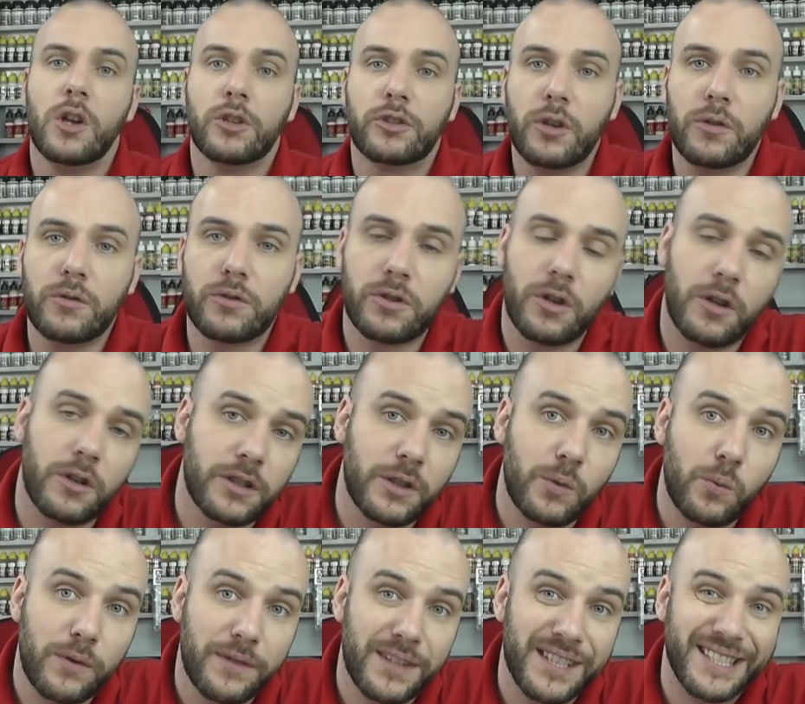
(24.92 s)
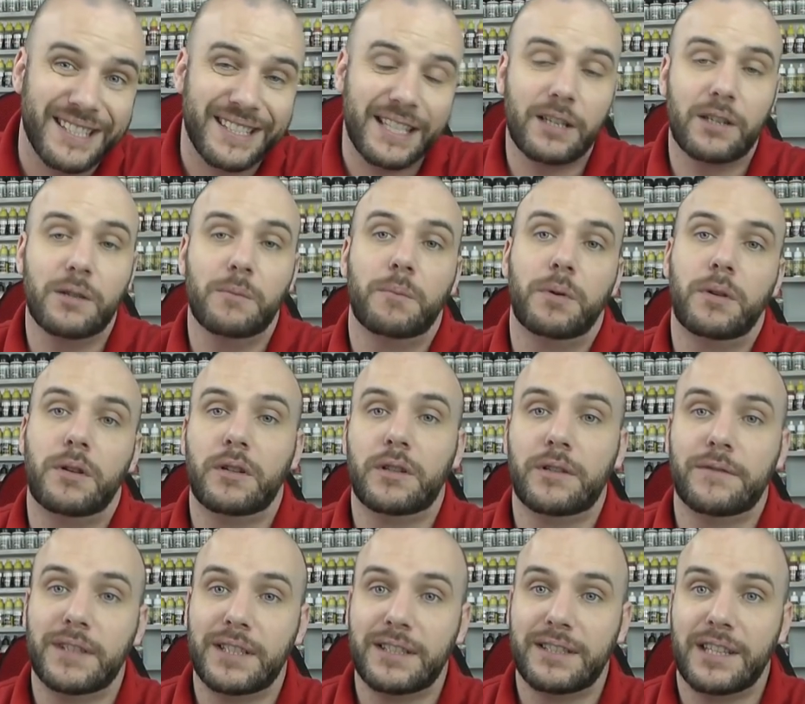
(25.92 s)
So starting with the second
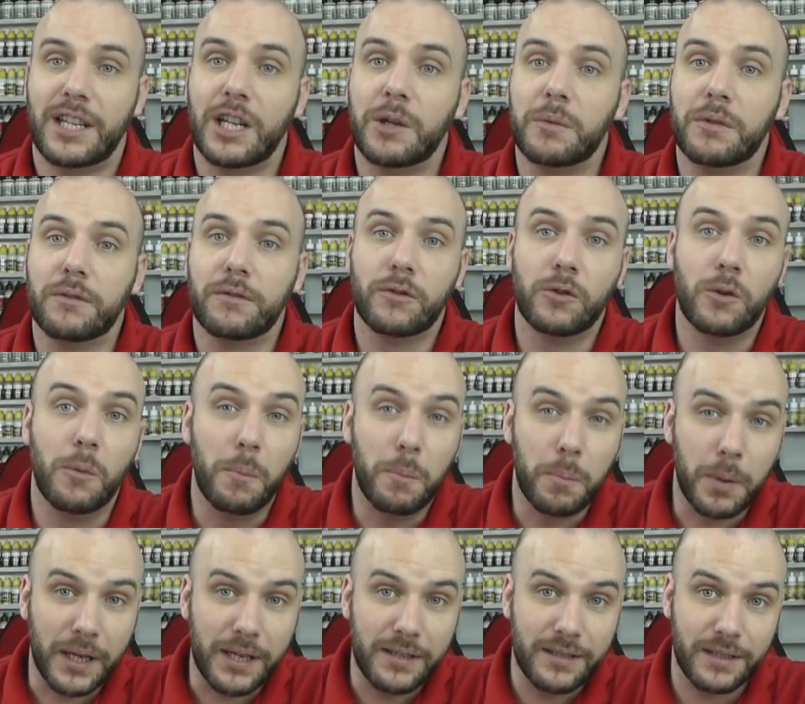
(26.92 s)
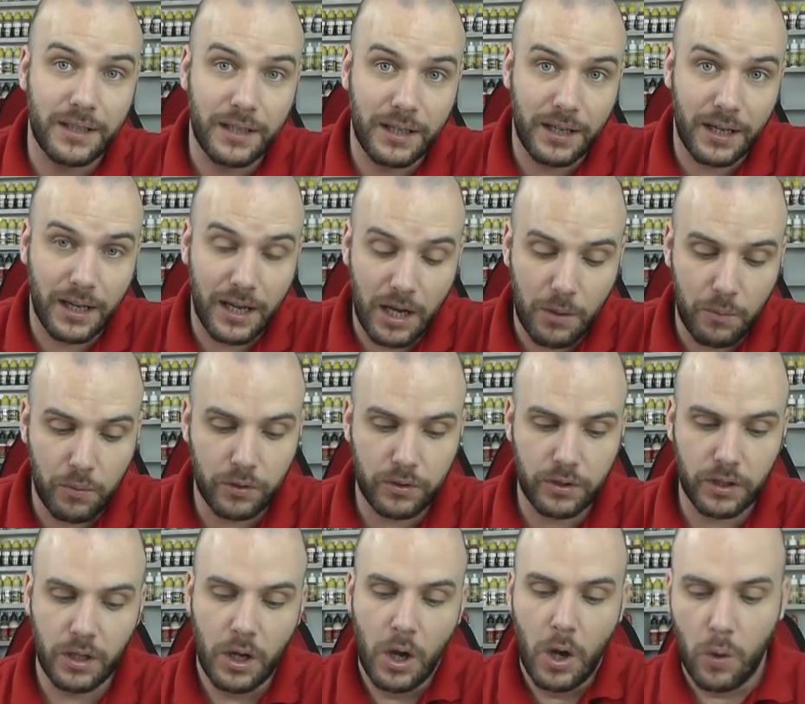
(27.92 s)
part of our segment for basic
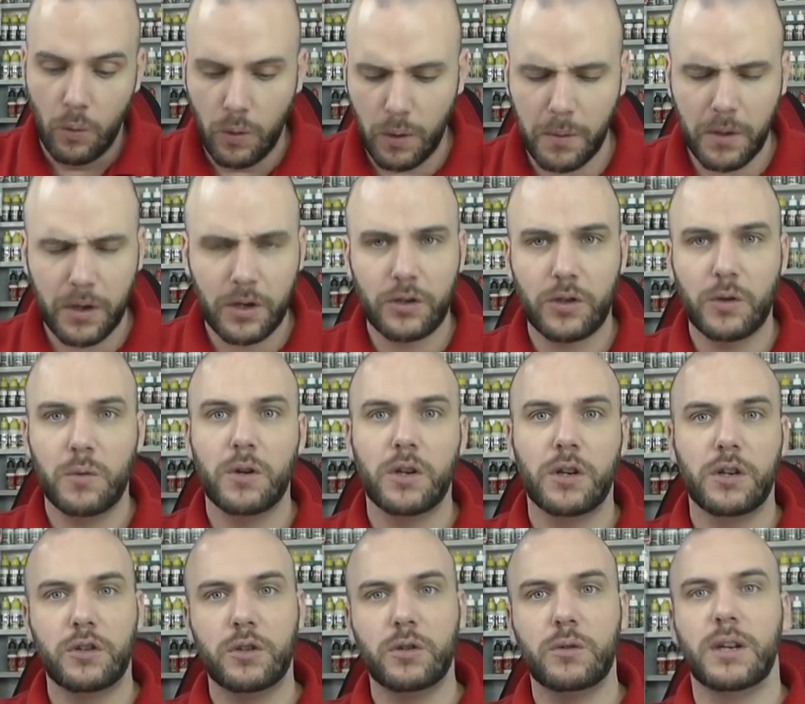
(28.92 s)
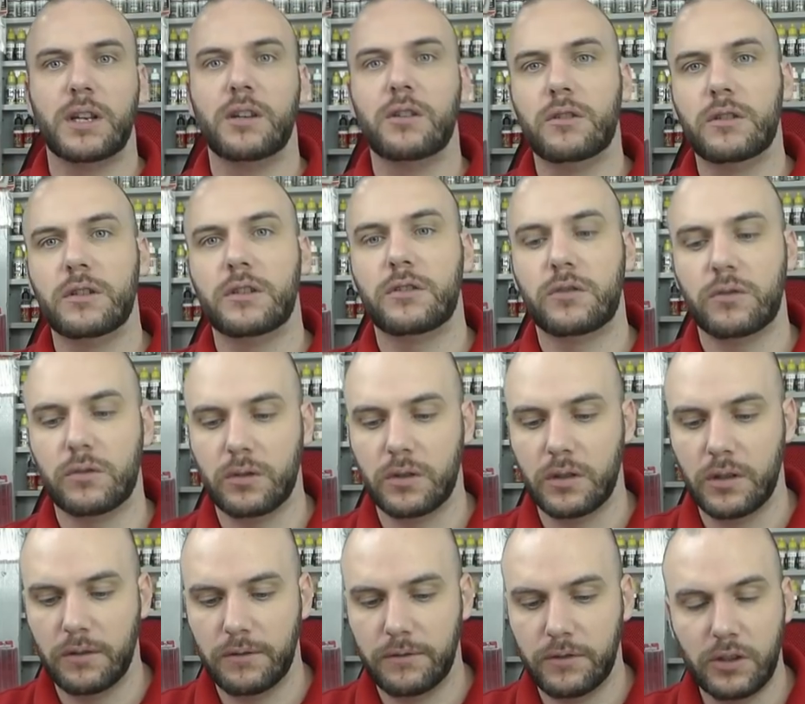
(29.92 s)
airbrushing, what we're going to do, we're going to do a nice sort
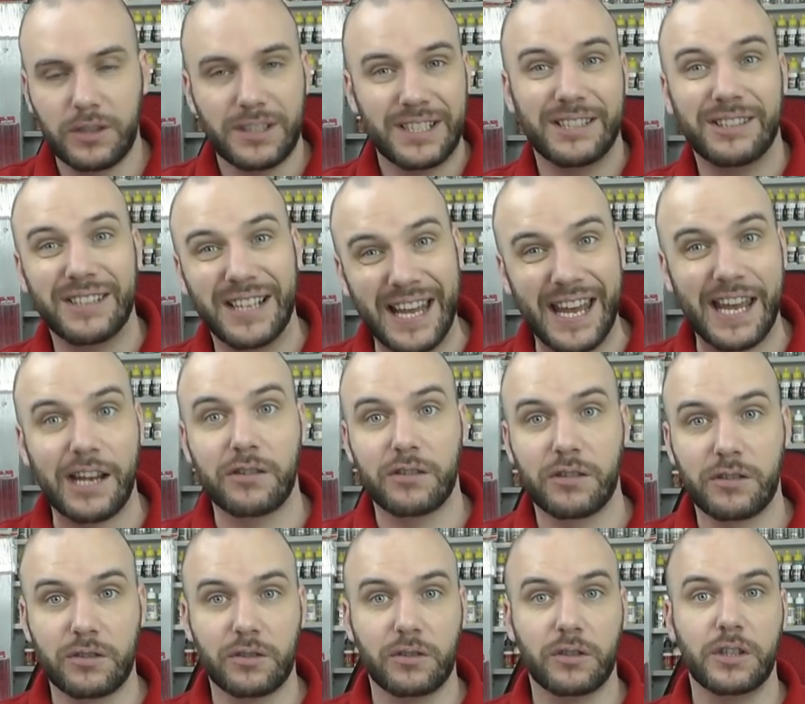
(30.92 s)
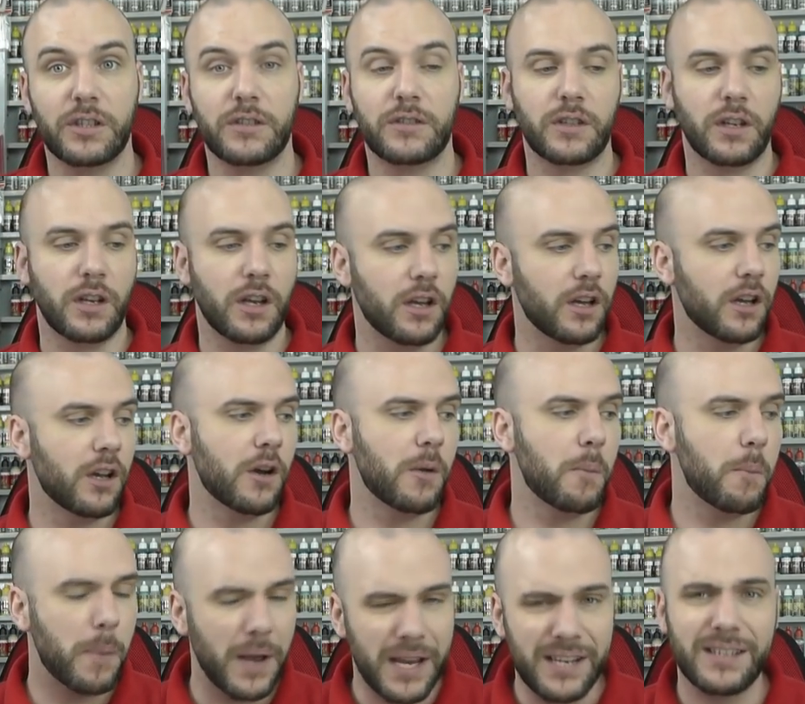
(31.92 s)
of nice little exercise.
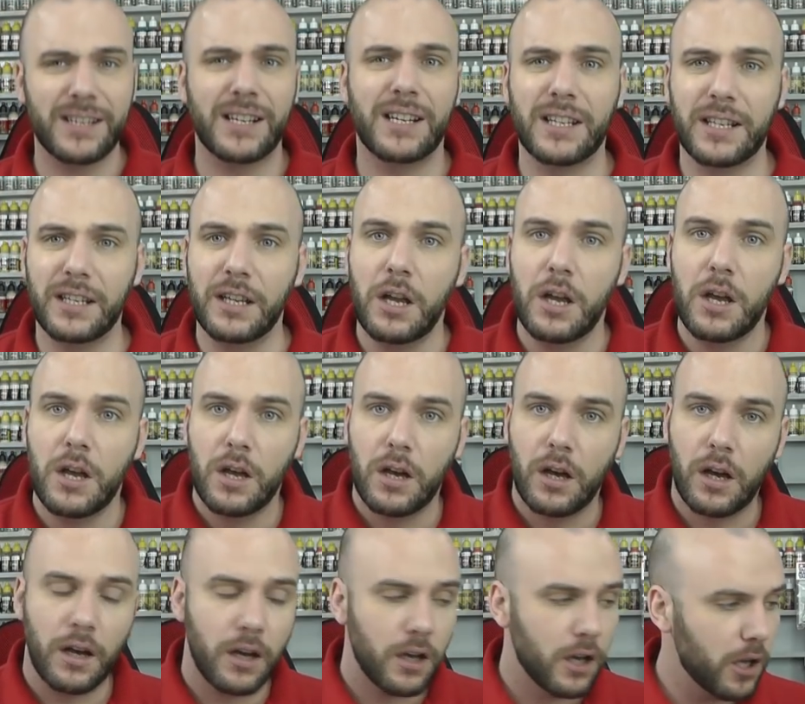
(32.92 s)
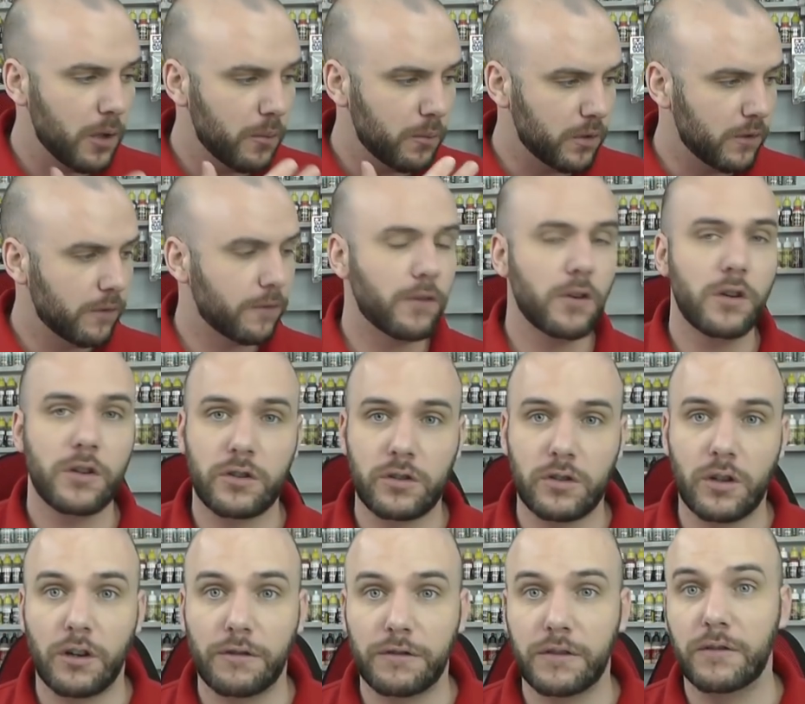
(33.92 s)
Um, basically, um, you
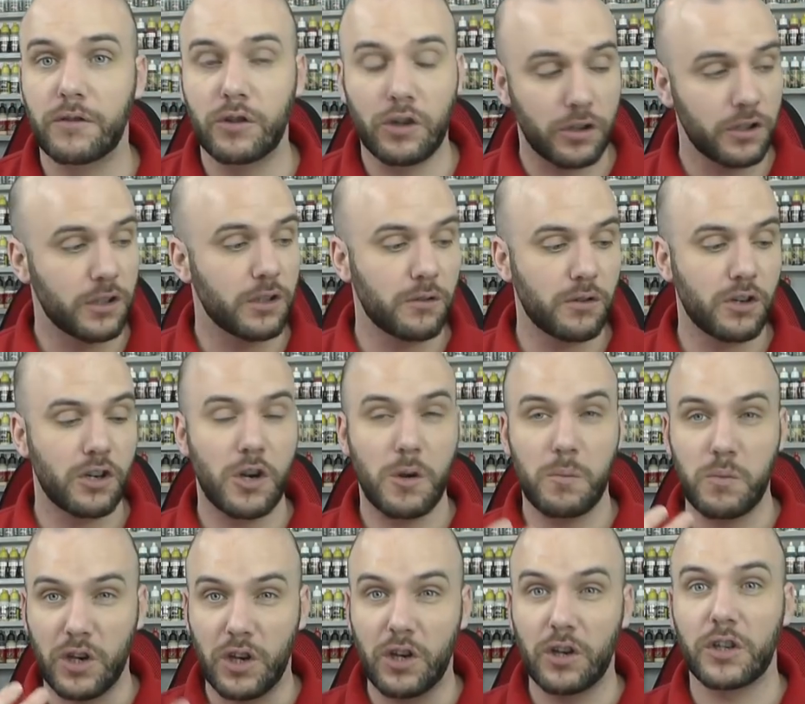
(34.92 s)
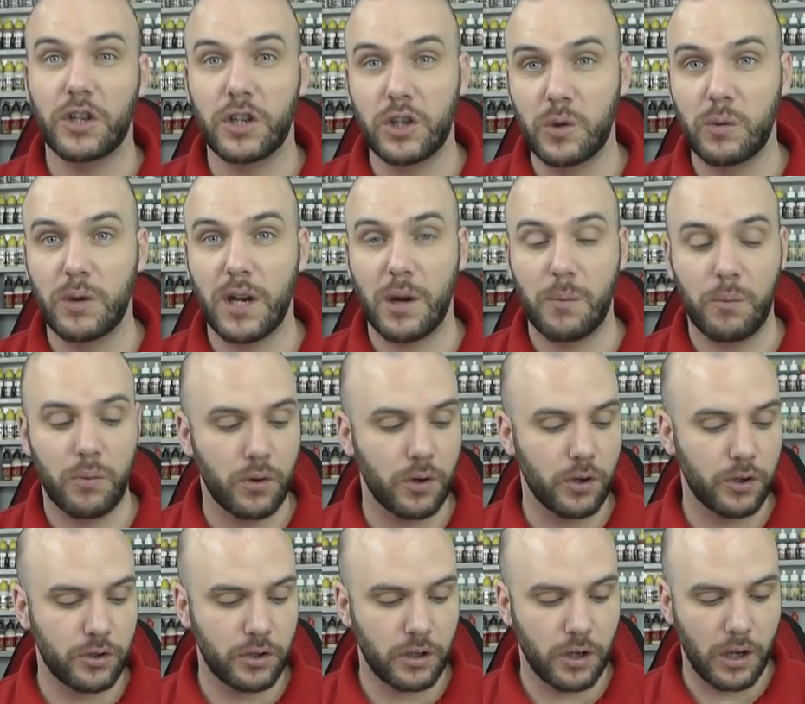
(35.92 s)
first off, you've got your um, you've got your new
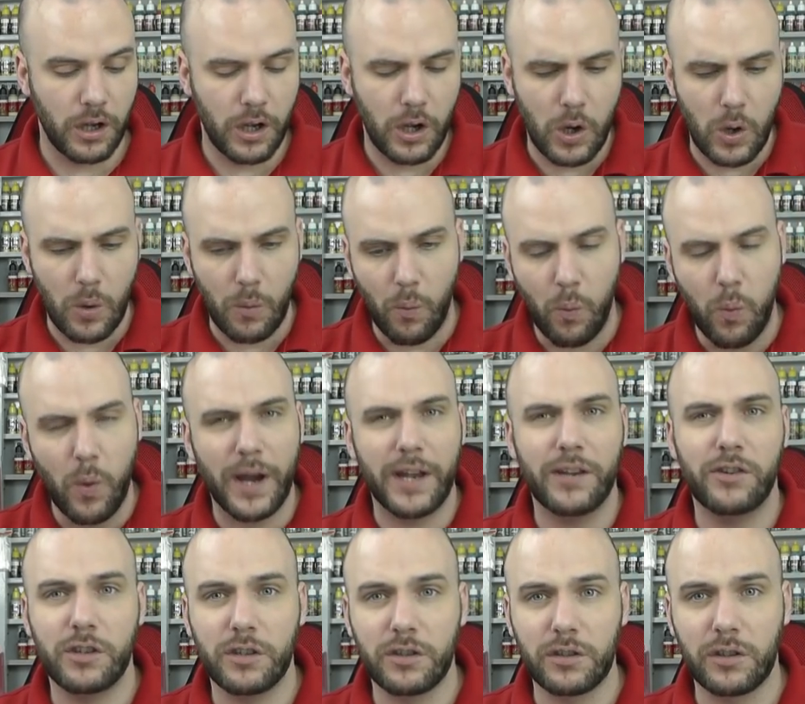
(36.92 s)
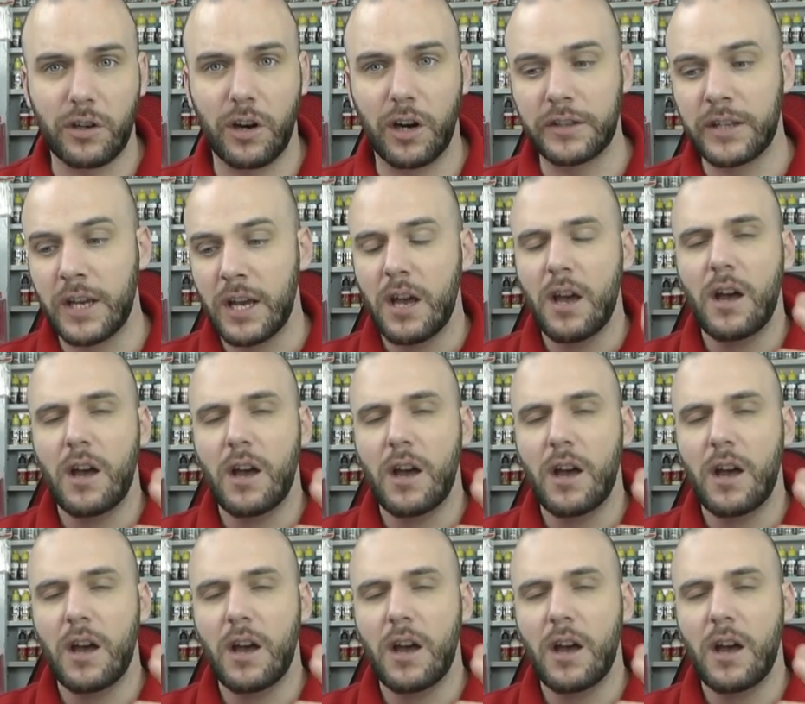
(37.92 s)
airbrush. Um, where do you start?